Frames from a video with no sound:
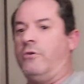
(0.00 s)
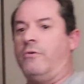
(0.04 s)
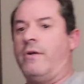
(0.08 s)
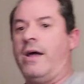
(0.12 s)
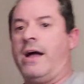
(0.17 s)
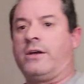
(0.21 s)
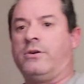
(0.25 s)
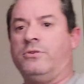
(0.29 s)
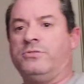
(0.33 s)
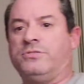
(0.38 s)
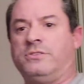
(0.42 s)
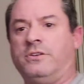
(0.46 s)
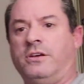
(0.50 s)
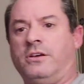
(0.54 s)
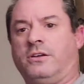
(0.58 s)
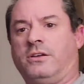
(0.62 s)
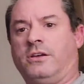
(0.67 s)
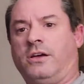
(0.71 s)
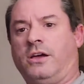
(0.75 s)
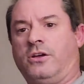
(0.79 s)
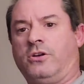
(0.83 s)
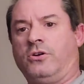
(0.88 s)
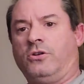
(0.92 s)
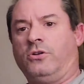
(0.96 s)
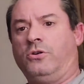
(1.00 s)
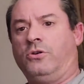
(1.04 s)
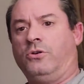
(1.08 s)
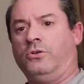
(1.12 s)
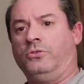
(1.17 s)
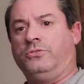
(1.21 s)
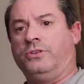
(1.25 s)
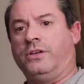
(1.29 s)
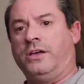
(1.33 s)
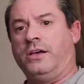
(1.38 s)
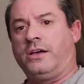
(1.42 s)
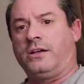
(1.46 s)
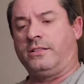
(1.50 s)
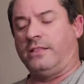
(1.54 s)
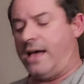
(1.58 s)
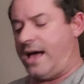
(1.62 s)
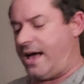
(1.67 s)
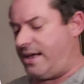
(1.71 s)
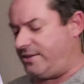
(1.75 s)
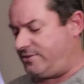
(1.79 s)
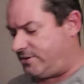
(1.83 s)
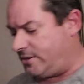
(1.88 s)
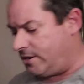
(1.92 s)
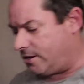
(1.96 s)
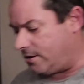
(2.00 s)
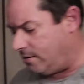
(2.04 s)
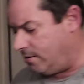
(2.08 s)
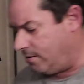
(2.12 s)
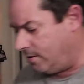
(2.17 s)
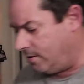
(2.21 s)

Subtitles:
Racco's a good old classic.